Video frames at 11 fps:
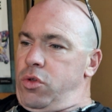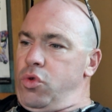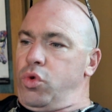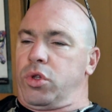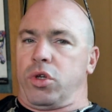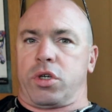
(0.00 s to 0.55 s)
You
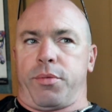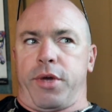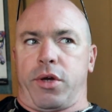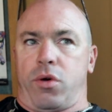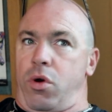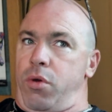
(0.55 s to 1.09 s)
could look at me
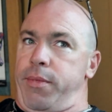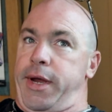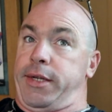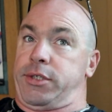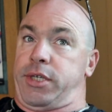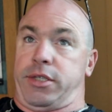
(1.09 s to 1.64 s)
and go, oh
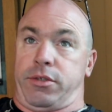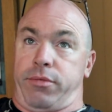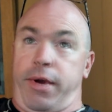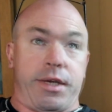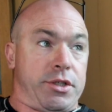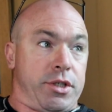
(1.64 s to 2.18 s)
man, this guy's a
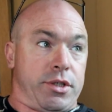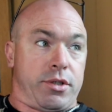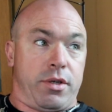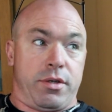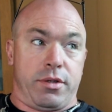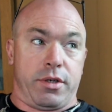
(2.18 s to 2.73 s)

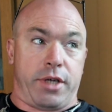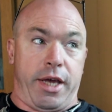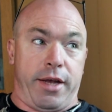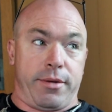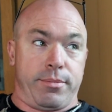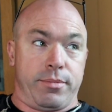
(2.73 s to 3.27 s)
racist. Look
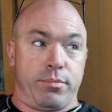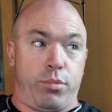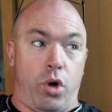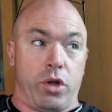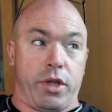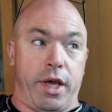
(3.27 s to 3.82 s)
at him,
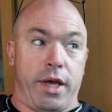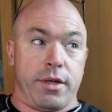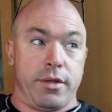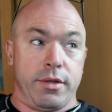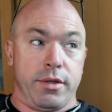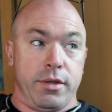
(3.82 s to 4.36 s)
bald head,
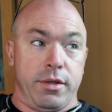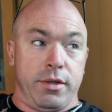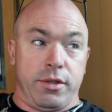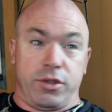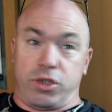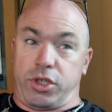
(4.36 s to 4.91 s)

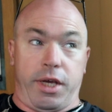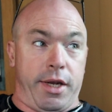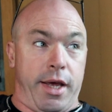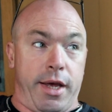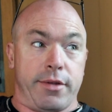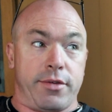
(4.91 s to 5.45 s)

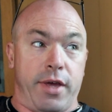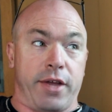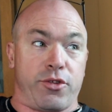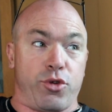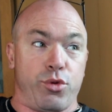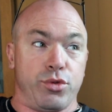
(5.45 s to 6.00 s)
skinhead,
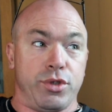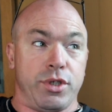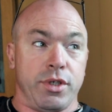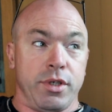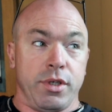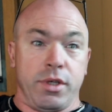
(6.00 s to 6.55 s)
tattoos,
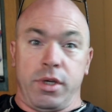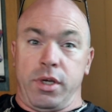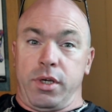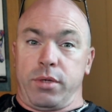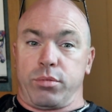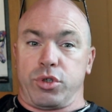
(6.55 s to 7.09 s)

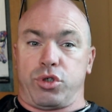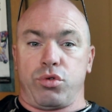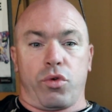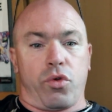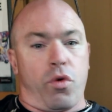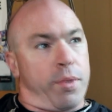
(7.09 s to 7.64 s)
but you
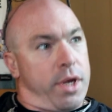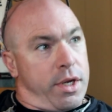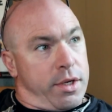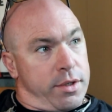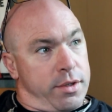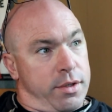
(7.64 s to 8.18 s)
don't know me.
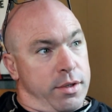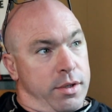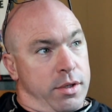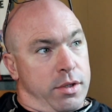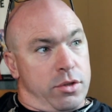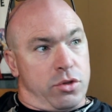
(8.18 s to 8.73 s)

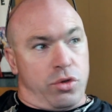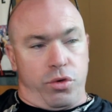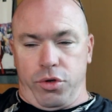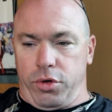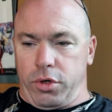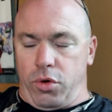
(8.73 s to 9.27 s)
So
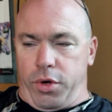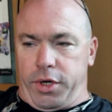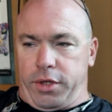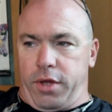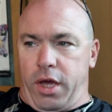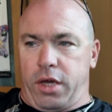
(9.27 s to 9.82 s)
you're going
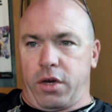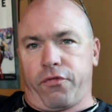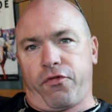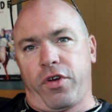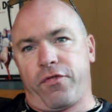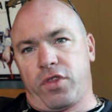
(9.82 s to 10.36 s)
to take a
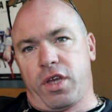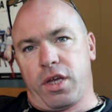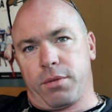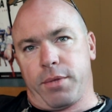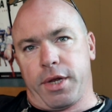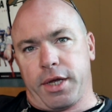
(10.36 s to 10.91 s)

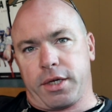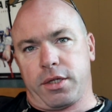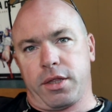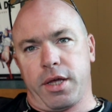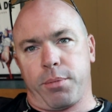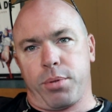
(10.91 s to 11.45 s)
15-minute
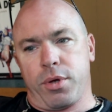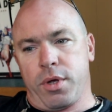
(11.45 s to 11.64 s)
clip